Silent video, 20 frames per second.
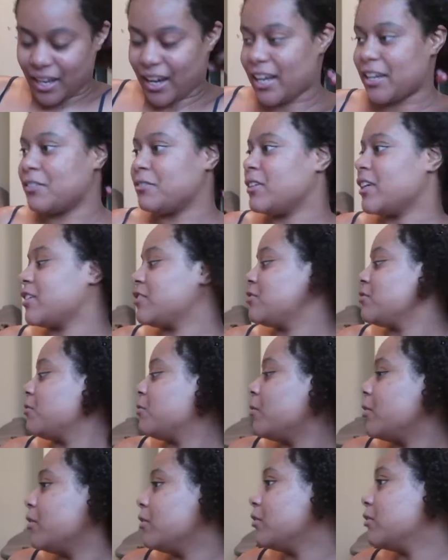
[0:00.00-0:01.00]
I don't like to
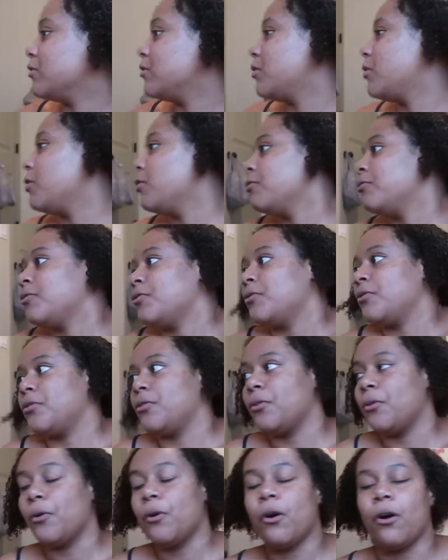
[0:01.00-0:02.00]
over
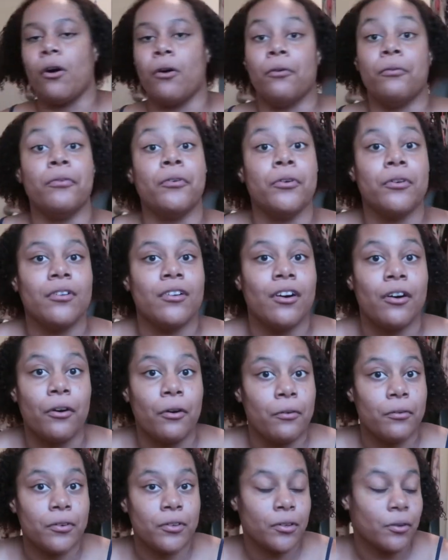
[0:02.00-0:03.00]

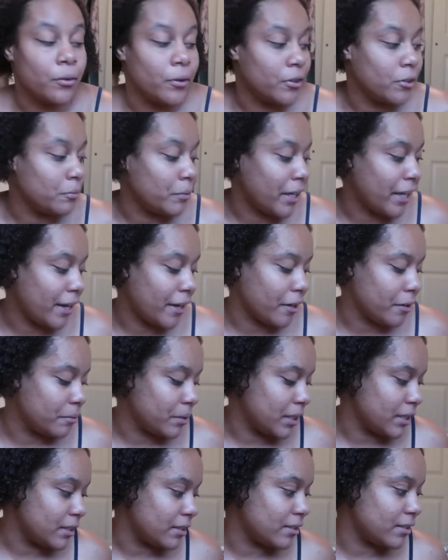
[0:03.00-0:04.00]
oil my hair
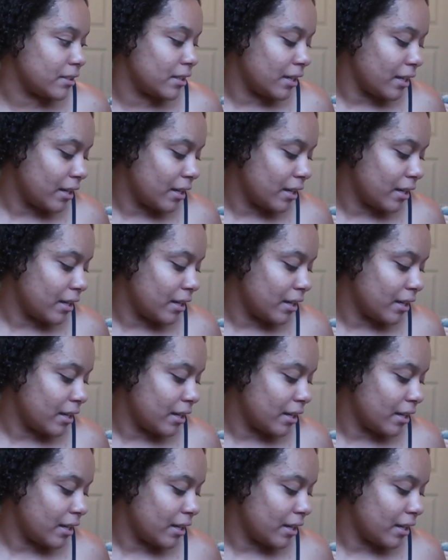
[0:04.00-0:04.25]
because